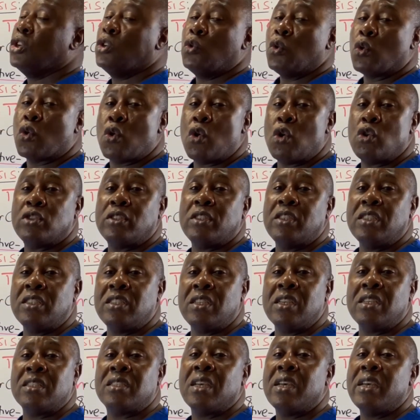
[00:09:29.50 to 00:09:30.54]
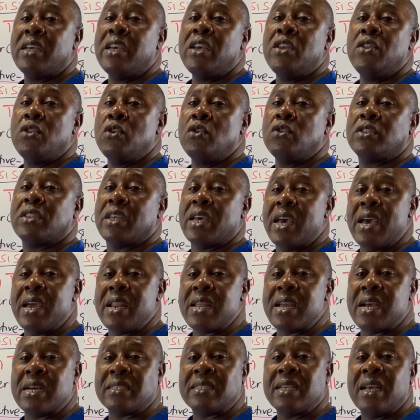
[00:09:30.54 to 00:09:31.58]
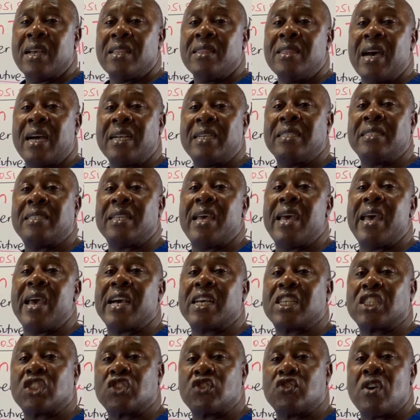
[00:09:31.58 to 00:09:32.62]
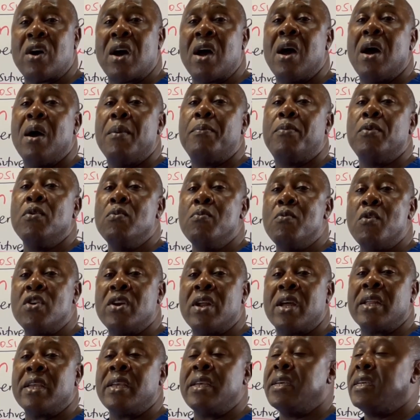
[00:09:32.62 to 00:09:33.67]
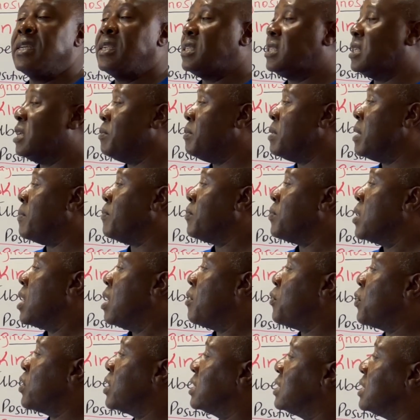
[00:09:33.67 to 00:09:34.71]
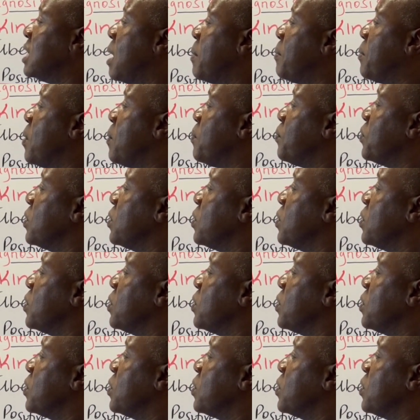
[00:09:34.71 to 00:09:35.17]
to cause disease in those areas. That is extra pulmonary TB. For example,